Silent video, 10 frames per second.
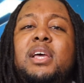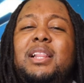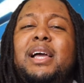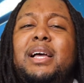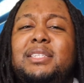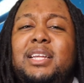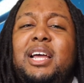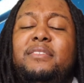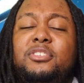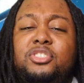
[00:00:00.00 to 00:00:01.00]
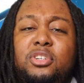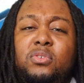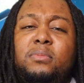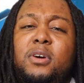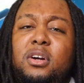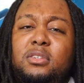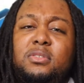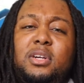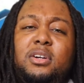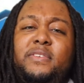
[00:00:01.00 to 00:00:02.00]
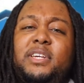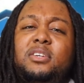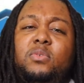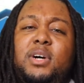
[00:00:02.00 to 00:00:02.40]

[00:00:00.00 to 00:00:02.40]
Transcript: Like I said, I have a show tomorrow, so I don't even get to